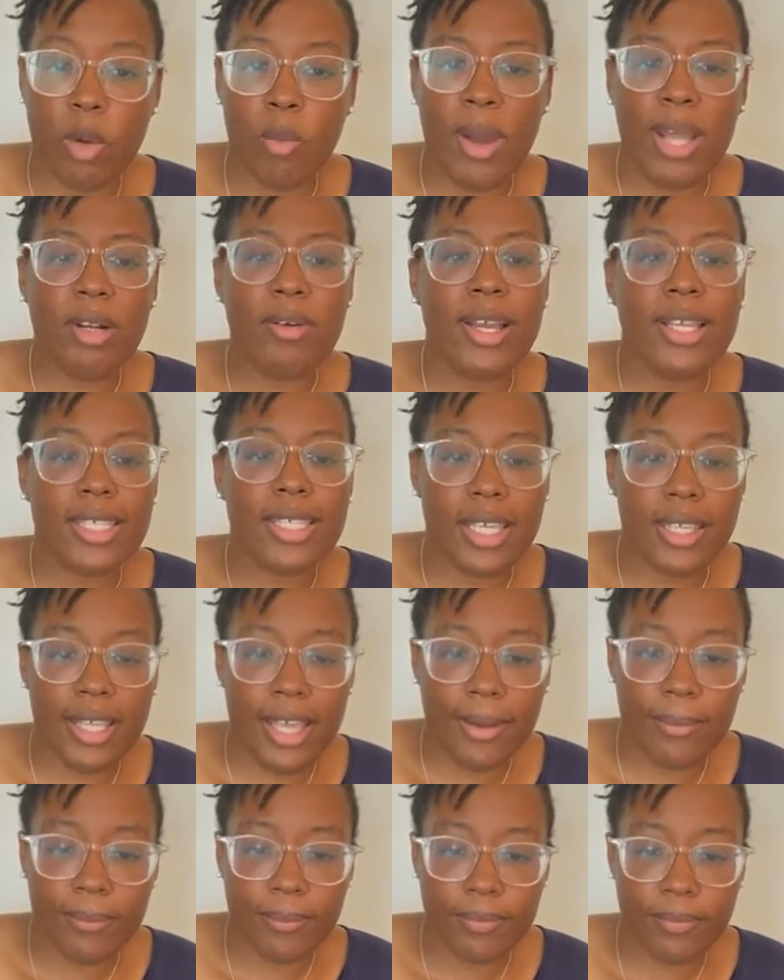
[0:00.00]
Why do I say
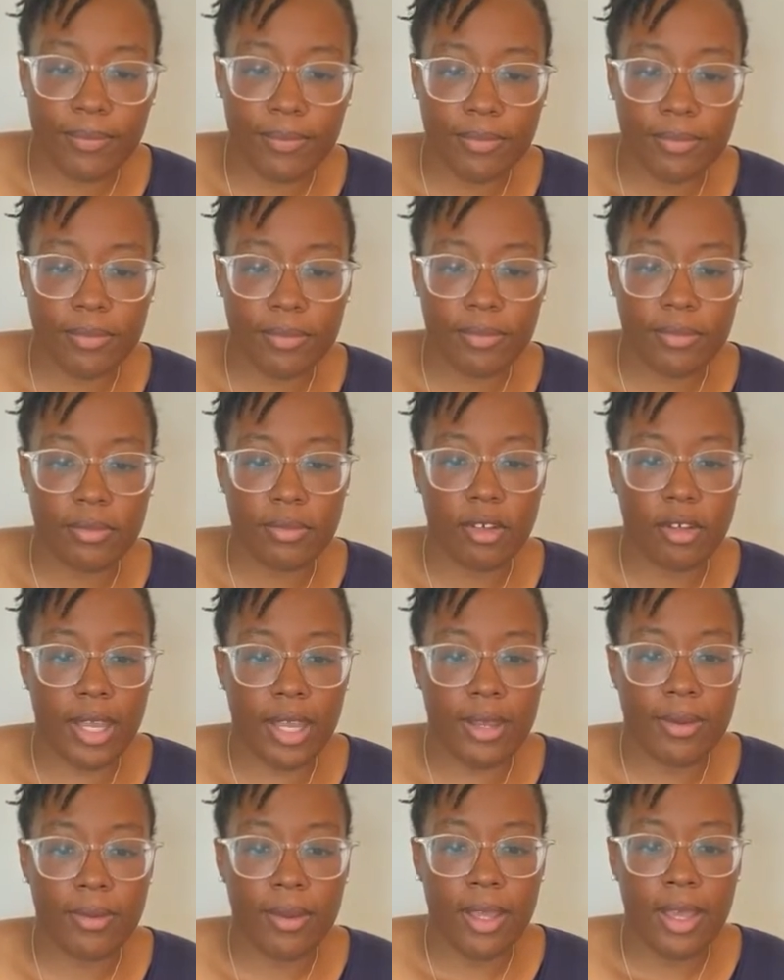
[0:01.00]
that?
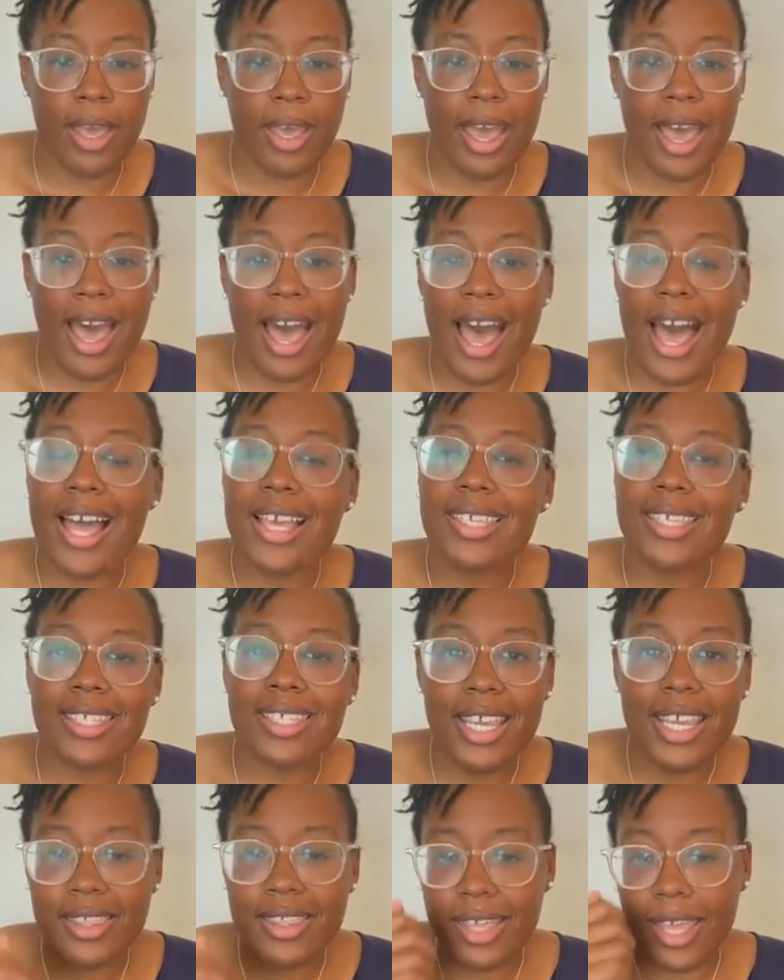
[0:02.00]
Okay. I
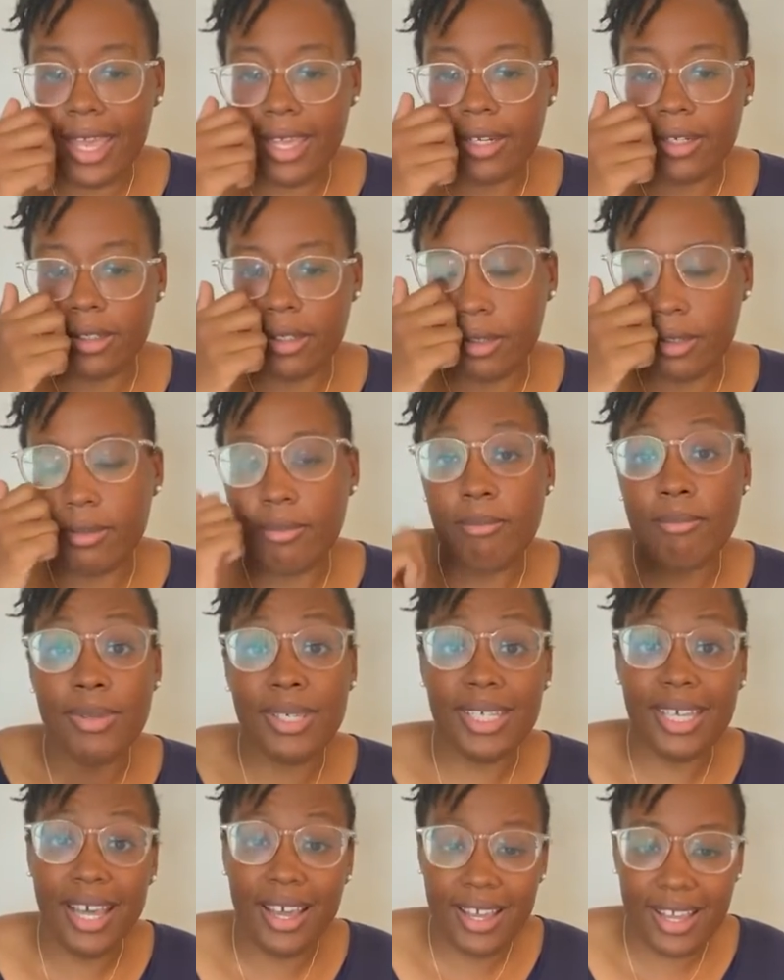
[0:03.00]
say that
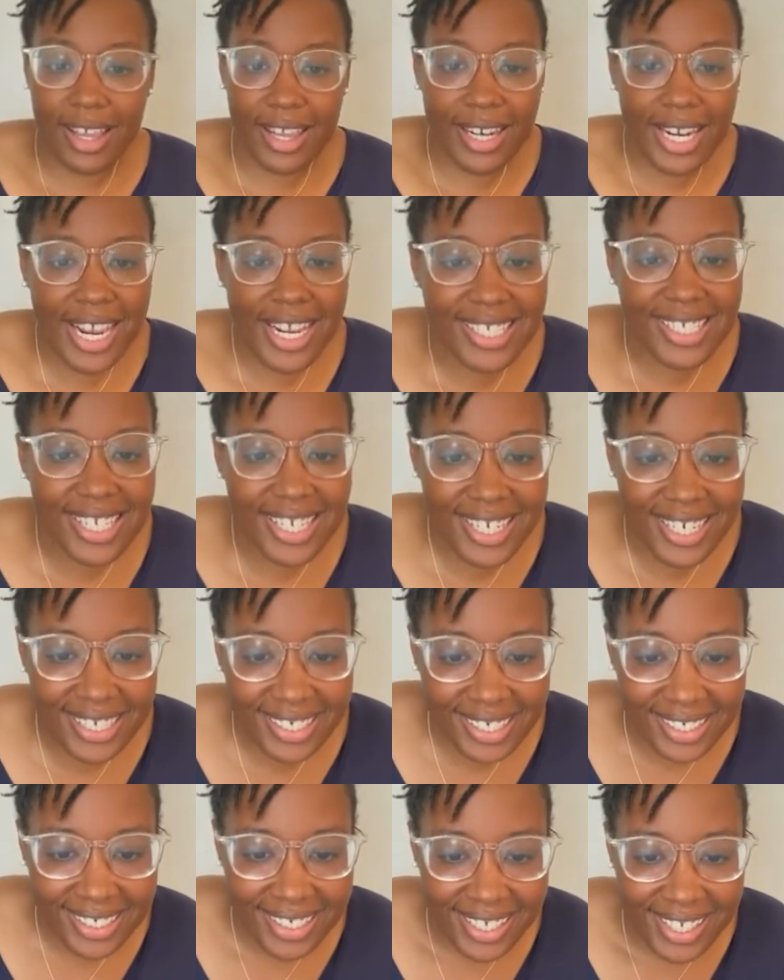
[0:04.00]
because, and hey,
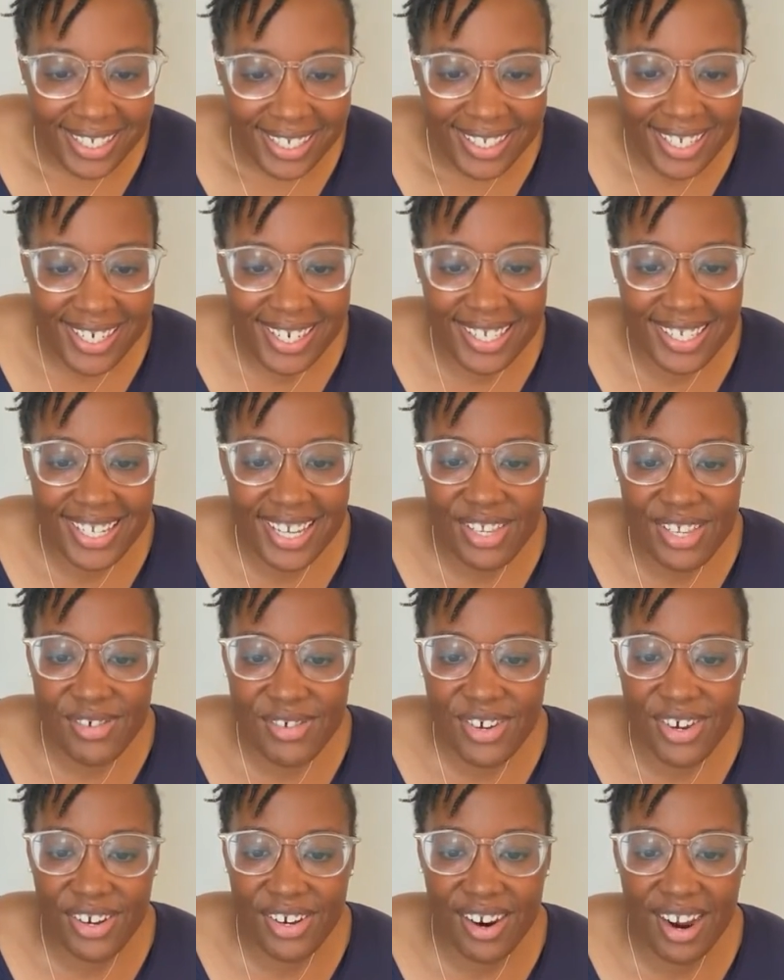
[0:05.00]
Tina. Tina said,
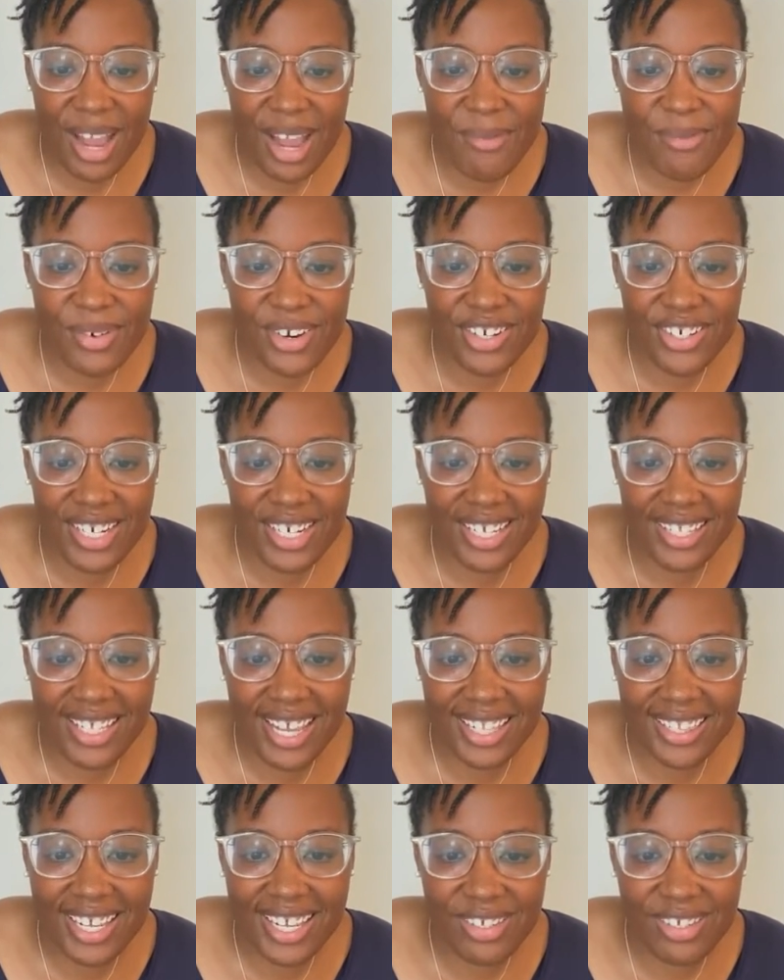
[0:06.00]
you go, girl. I
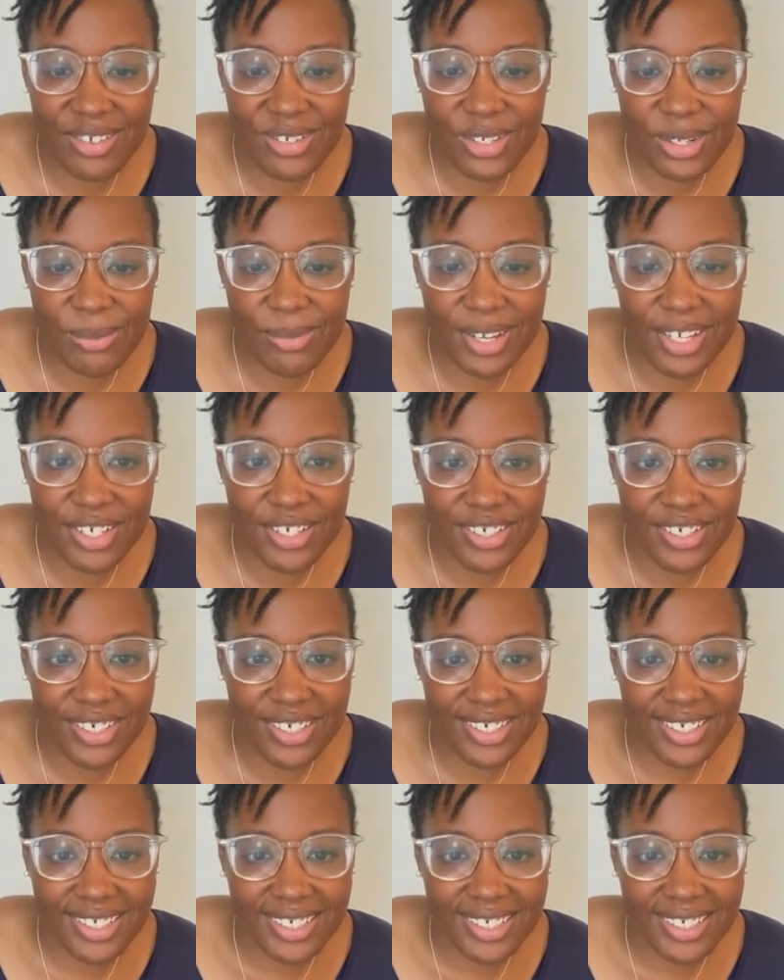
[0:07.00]
appreciate that. Thank you so much.